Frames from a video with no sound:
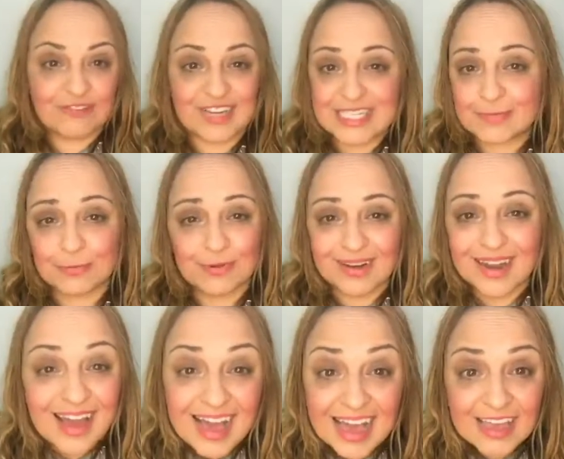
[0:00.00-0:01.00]
Facebook
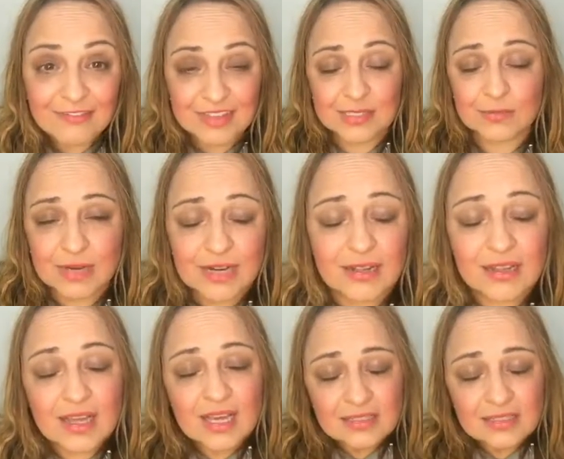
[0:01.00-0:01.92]
Live as well.